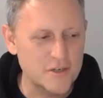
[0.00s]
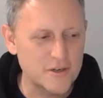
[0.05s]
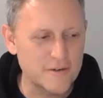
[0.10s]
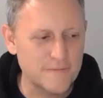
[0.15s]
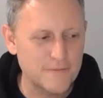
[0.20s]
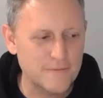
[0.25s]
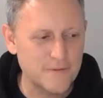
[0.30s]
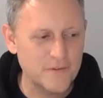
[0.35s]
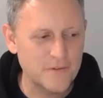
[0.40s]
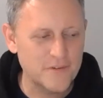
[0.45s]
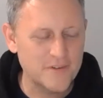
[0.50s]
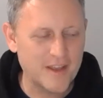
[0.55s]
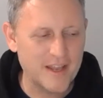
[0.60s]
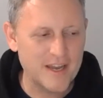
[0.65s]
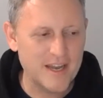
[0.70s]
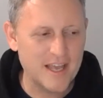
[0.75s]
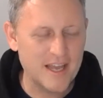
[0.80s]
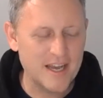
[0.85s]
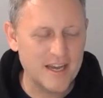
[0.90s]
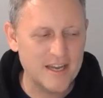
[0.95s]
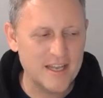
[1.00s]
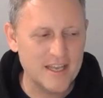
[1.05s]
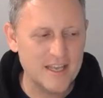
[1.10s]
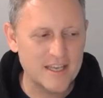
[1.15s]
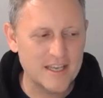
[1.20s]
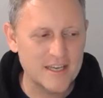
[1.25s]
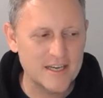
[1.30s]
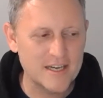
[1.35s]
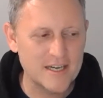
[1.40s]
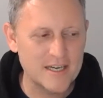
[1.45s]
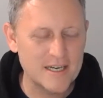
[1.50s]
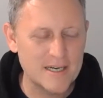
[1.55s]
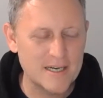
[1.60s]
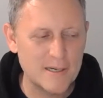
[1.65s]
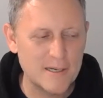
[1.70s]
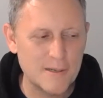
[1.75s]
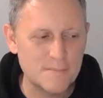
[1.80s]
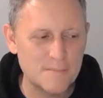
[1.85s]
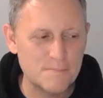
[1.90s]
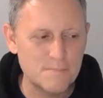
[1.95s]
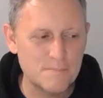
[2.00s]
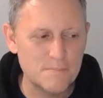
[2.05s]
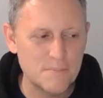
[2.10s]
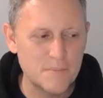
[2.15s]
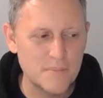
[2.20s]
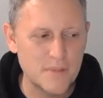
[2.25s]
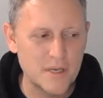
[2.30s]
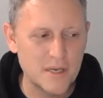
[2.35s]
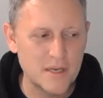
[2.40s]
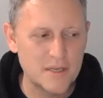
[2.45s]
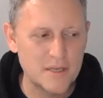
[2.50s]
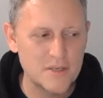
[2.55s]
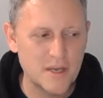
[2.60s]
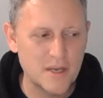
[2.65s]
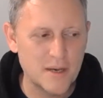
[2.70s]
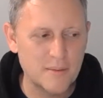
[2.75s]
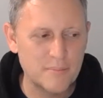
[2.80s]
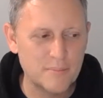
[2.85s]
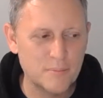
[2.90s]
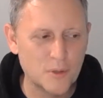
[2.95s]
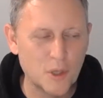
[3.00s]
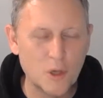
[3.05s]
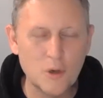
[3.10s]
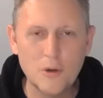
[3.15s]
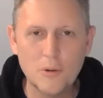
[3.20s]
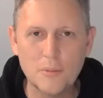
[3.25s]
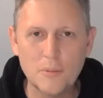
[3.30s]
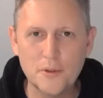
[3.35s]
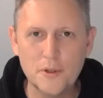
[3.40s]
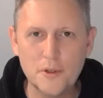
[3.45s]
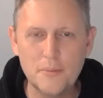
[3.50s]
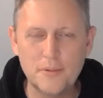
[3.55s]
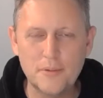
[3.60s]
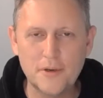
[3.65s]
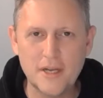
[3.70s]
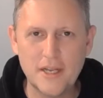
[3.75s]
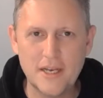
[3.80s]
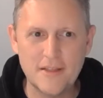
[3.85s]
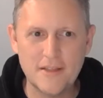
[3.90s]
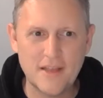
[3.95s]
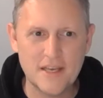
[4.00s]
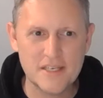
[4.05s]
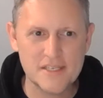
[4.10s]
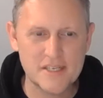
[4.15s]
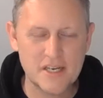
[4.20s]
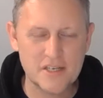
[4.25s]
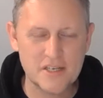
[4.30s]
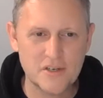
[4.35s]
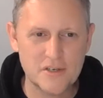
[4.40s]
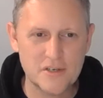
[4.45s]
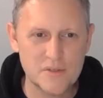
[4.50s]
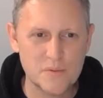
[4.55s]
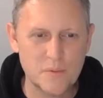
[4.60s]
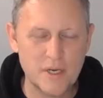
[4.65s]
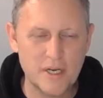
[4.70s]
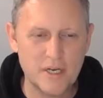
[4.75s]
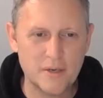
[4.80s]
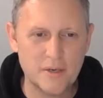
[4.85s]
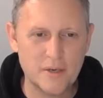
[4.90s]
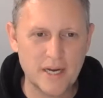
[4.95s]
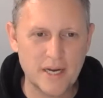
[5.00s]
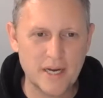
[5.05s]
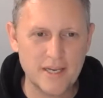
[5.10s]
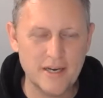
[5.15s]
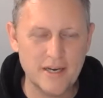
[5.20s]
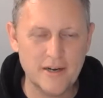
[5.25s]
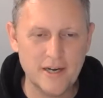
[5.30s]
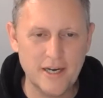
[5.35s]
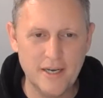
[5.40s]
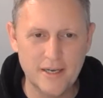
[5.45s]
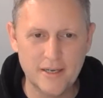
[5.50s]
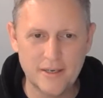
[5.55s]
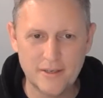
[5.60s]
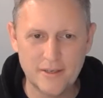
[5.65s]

your full site editing a local blueprint in that session as well, right, Carrie?